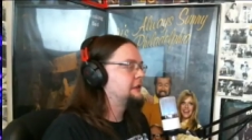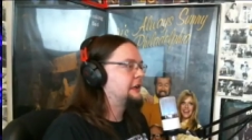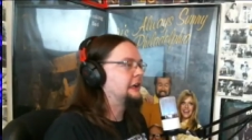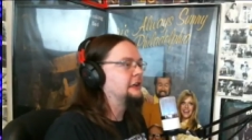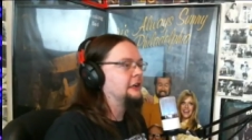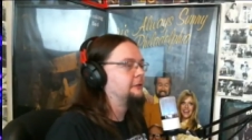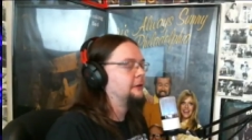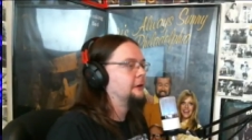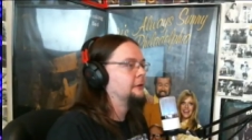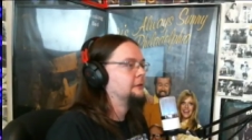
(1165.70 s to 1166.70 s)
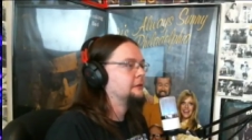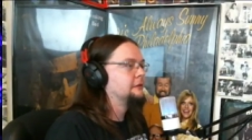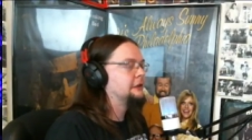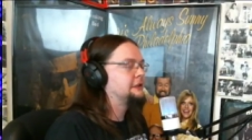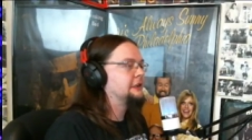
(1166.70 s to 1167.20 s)
tasty food
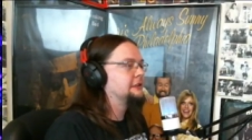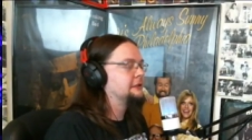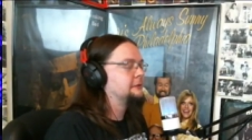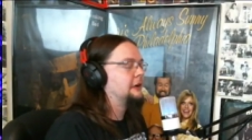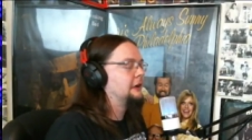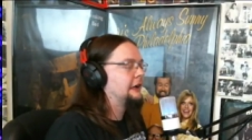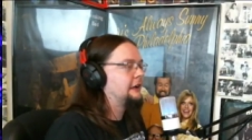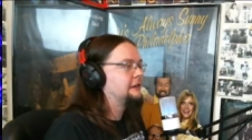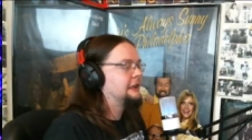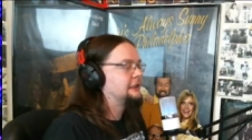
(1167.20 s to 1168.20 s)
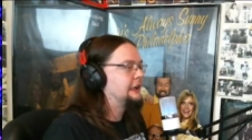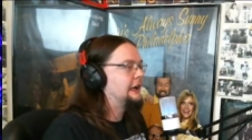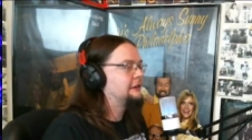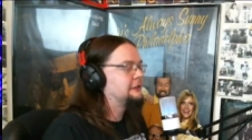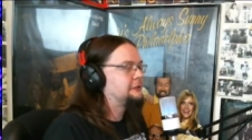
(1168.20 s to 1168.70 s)
that's seasoned well, I could taste
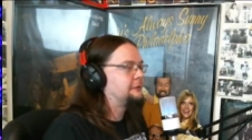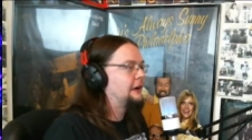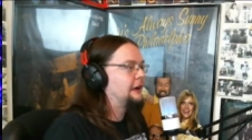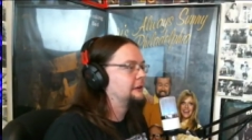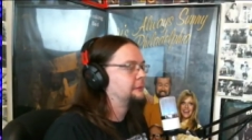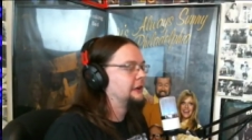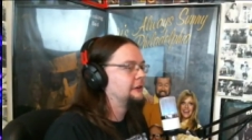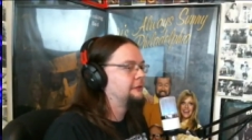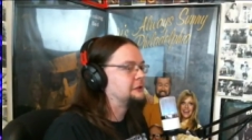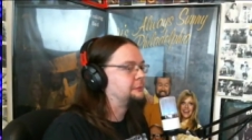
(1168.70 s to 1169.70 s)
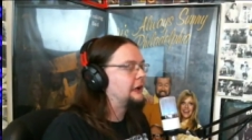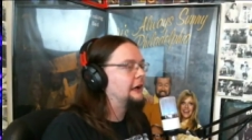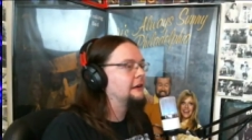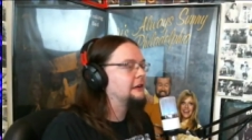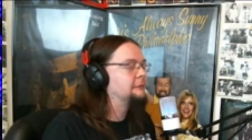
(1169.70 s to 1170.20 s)
that just fine. But if it's
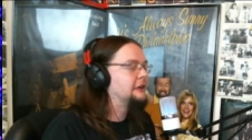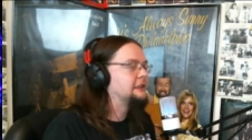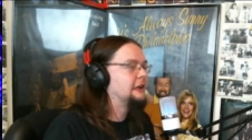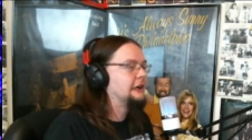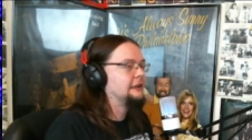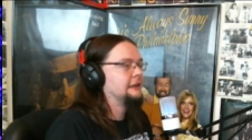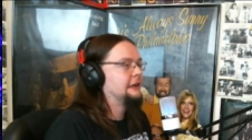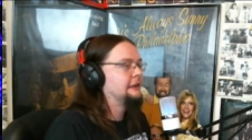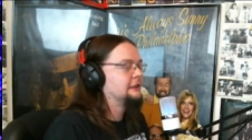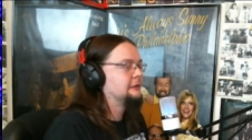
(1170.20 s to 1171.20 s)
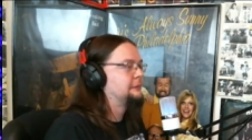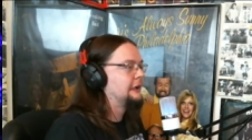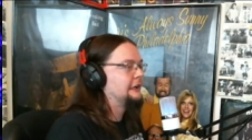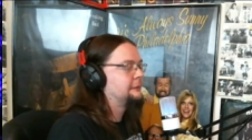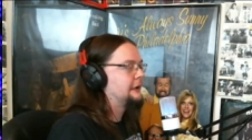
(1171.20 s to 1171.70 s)
bland, I'm less likely to
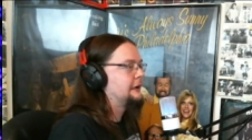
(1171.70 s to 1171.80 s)
complain about it.